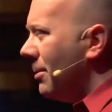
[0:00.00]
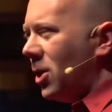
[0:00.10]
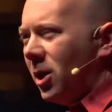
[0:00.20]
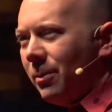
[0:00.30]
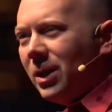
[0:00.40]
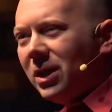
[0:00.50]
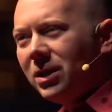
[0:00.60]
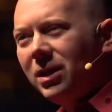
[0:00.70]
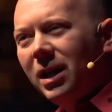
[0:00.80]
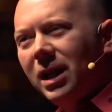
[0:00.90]
the urbanist,
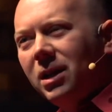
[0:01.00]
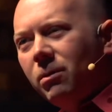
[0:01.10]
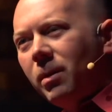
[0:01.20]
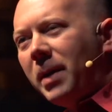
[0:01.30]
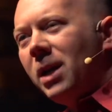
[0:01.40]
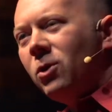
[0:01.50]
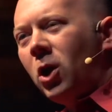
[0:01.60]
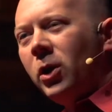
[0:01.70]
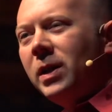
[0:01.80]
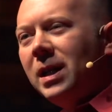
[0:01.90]
might have
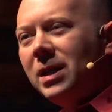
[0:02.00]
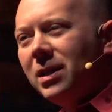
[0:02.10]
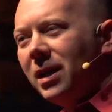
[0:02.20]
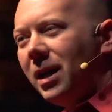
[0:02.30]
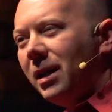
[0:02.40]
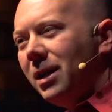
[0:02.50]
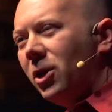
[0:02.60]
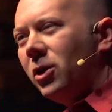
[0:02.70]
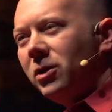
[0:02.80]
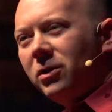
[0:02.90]
called these, uh, in
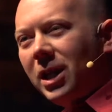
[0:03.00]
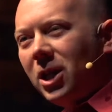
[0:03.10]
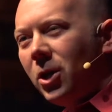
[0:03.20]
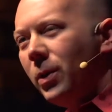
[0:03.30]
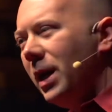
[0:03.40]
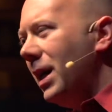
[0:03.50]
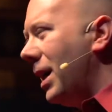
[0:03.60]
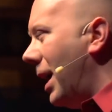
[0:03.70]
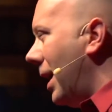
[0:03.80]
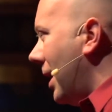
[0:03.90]
her lingo,
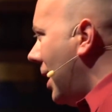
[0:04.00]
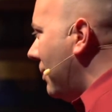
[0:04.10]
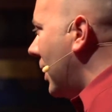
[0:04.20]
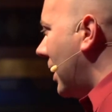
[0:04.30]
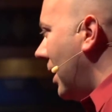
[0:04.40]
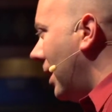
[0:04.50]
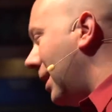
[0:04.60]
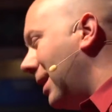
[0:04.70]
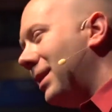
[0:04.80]
uh, hip, uh,